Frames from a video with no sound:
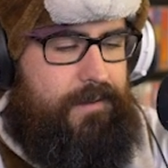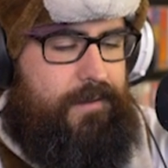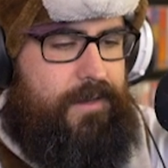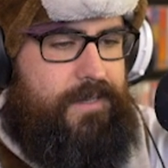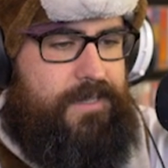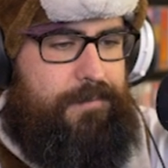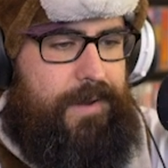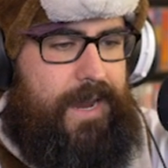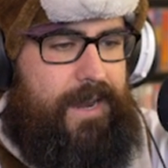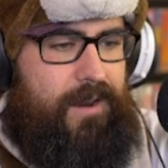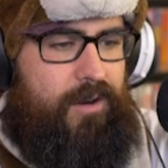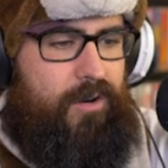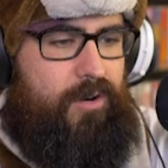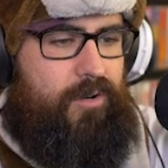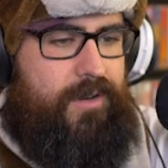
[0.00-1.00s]
Because the
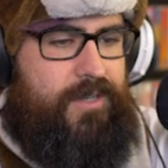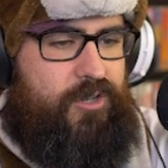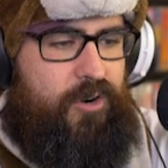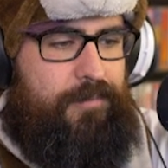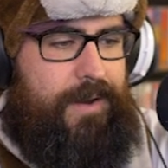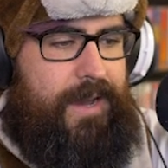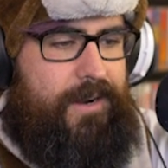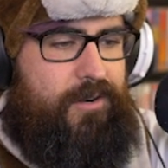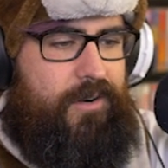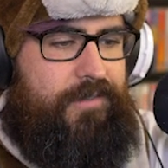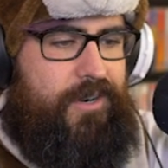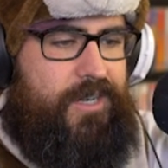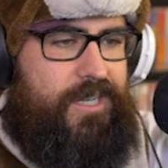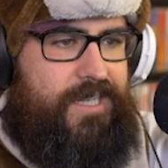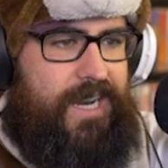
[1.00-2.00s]
manhole is a reminder of
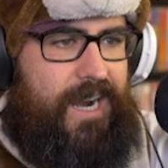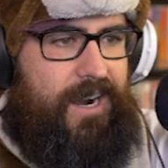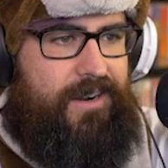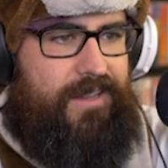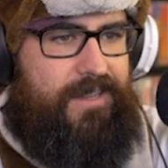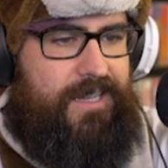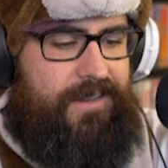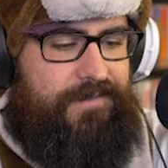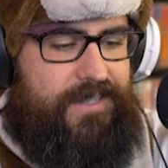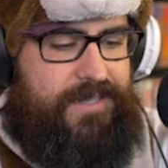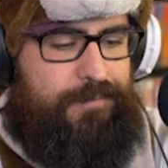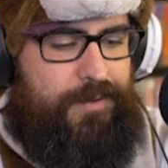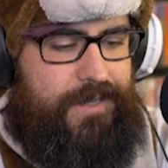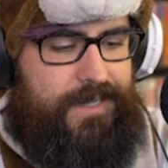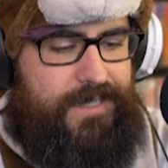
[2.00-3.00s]
your desire to leave this
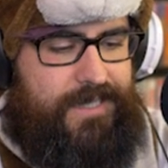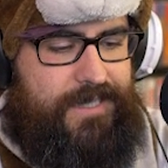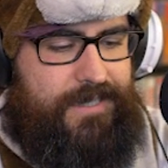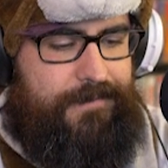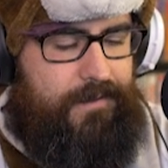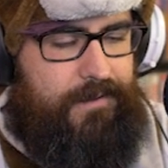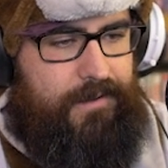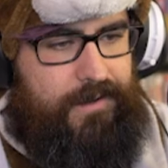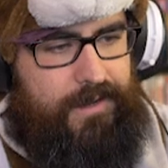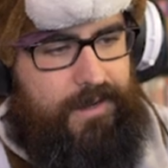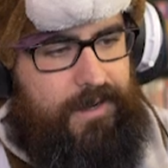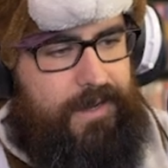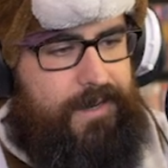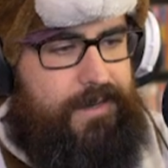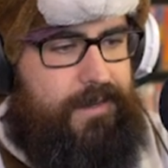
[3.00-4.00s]
place. Oh,
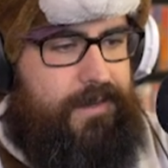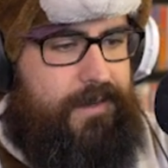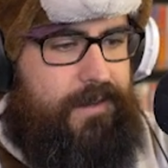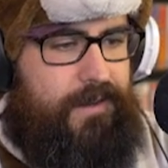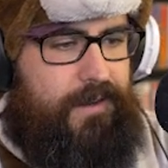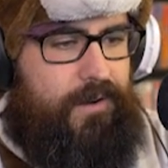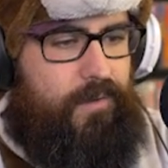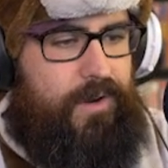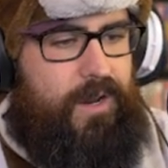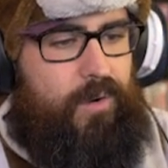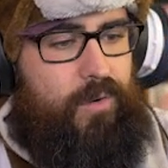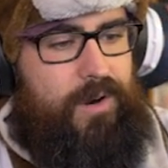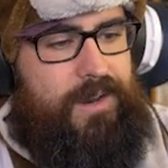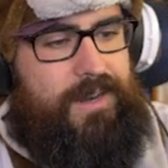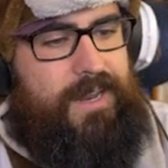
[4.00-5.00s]
God. We don't
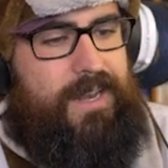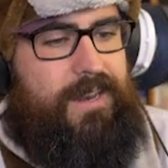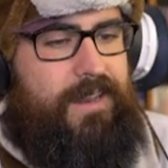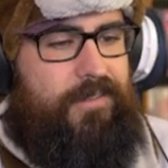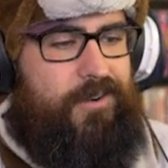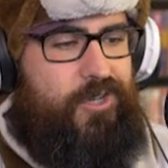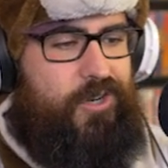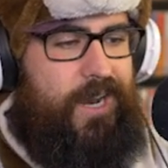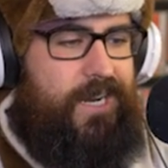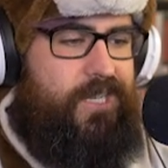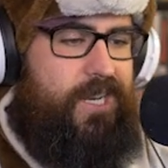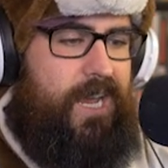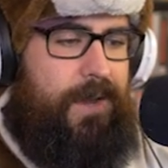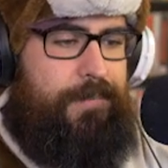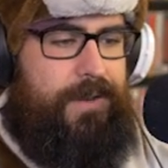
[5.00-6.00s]
want any another tragedy
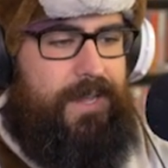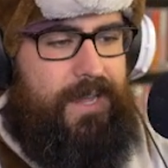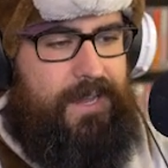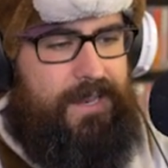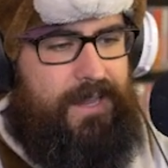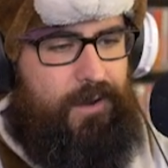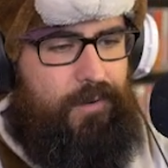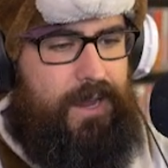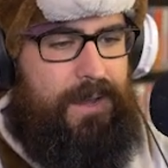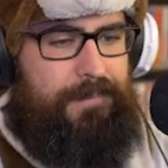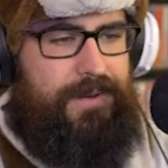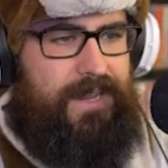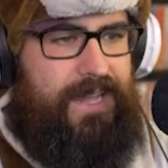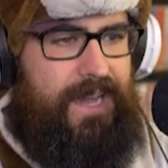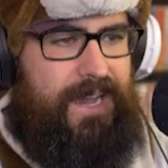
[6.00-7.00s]
to happen again like what
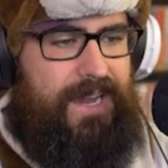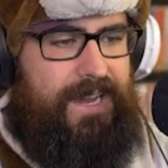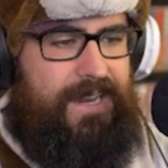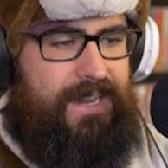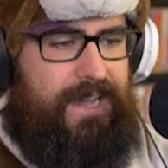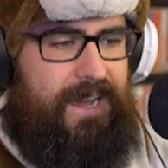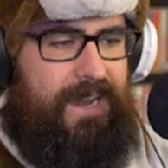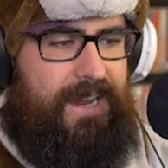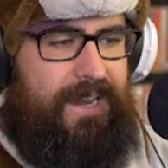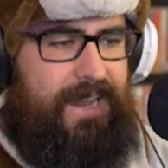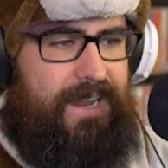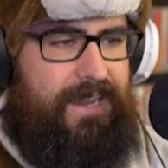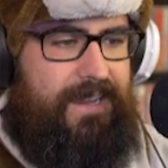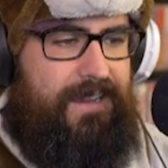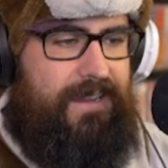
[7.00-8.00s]
happened to Ka
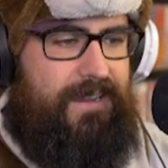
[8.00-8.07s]
Kaede.